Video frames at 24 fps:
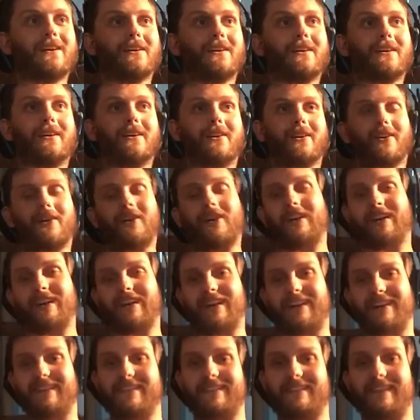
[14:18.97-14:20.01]
Alright
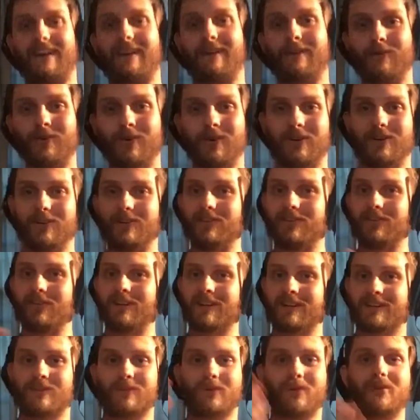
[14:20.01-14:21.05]
guys, now we're at
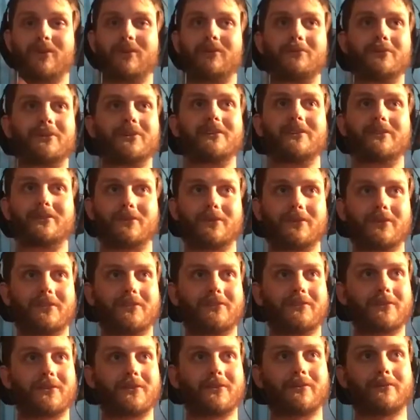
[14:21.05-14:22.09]
like 12 minutes of this
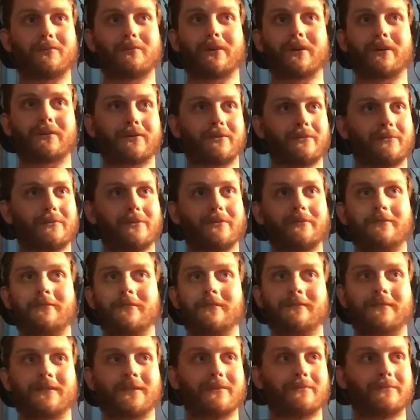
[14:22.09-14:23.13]
video. It's probably going to be a
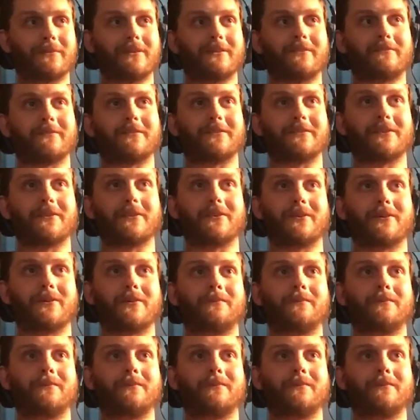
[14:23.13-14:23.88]
15 minute video.